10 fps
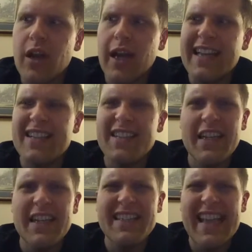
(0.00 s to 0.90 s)
It's
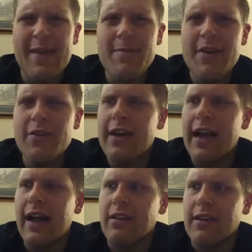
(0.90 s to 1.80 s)
that
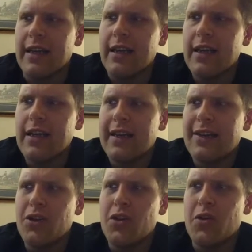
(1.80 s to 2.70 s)
minerality
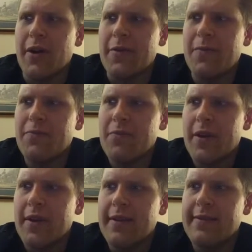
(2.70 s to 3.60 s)
to it
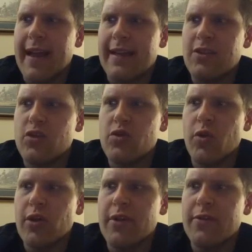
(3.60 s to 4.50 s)
that
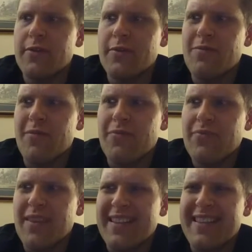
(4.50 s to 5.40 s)

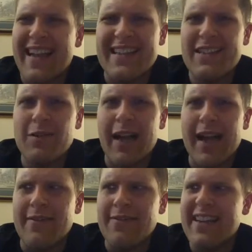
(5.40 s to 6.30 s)
I still kind
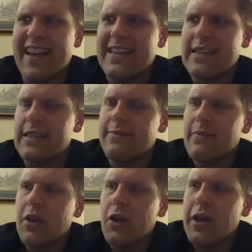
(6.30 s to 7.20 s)
of taste,
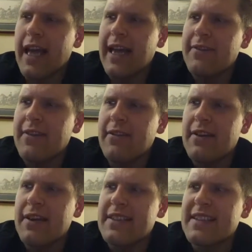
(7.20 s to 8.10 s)
kind of giving
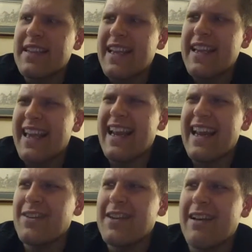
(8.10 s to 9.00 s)
this. It
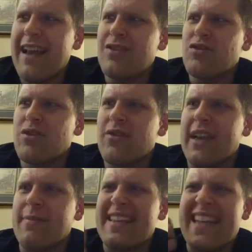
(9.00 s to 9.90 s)
actually now has sort of like a
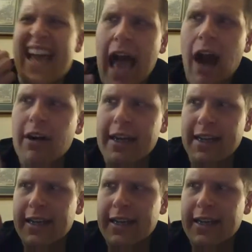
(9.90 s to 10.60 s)
metallic